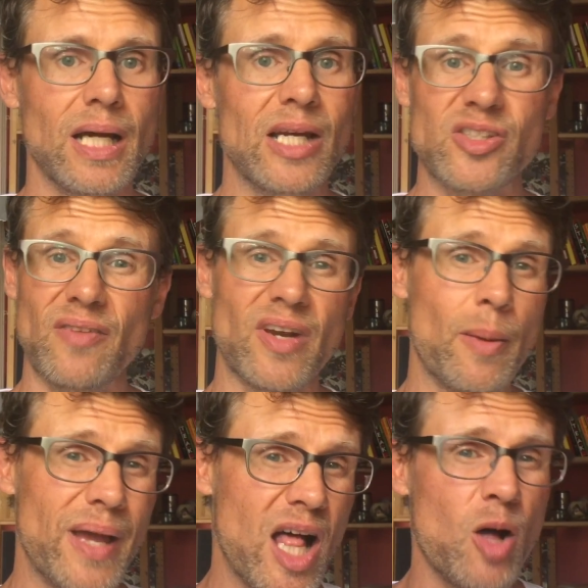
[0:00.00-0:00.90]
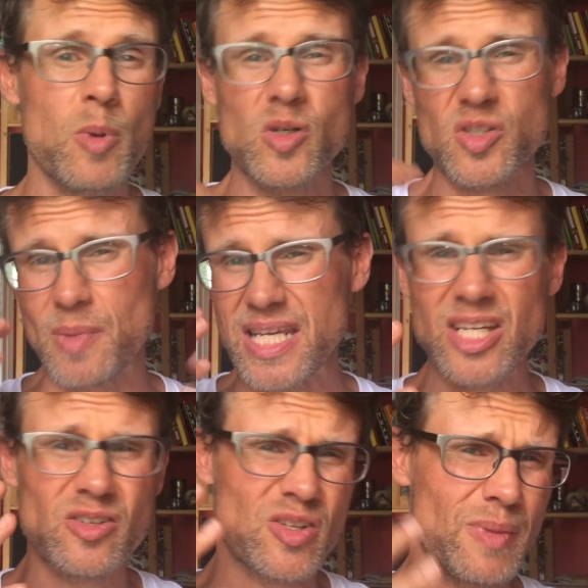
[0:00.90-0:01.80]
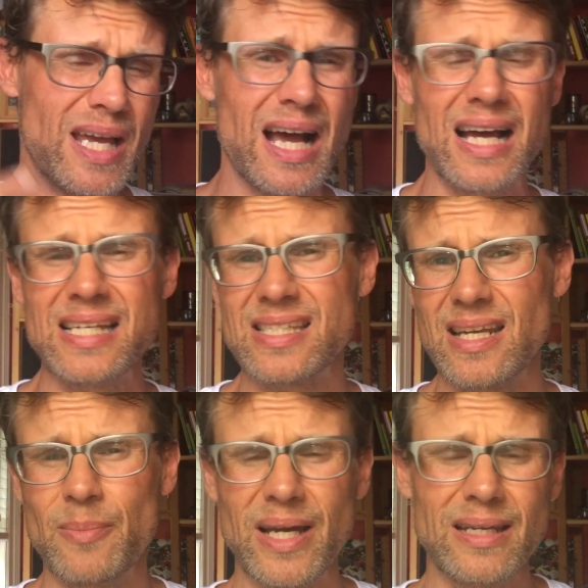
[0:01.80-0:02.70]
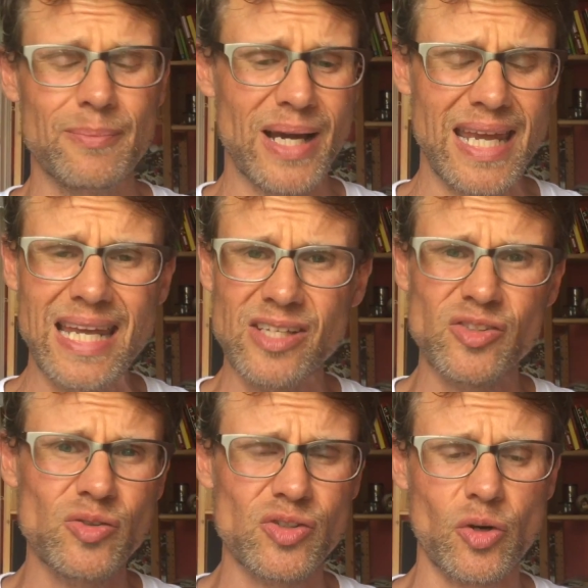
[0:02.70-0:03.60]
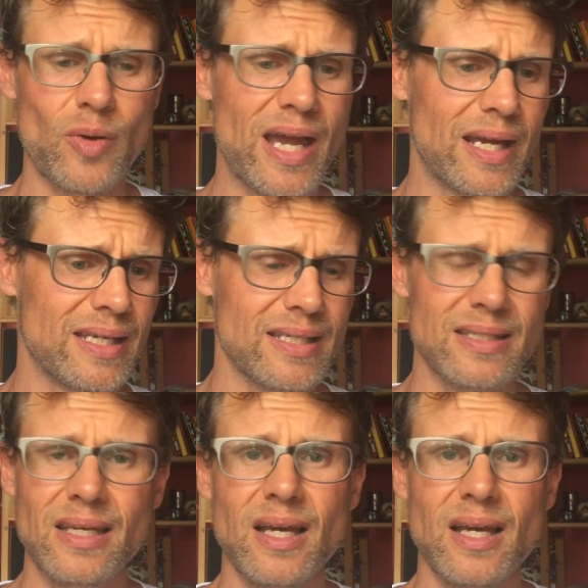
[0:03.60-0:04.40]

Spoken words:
I used to have it on my elbows and my ears and my eyes, and on my hands used to crack and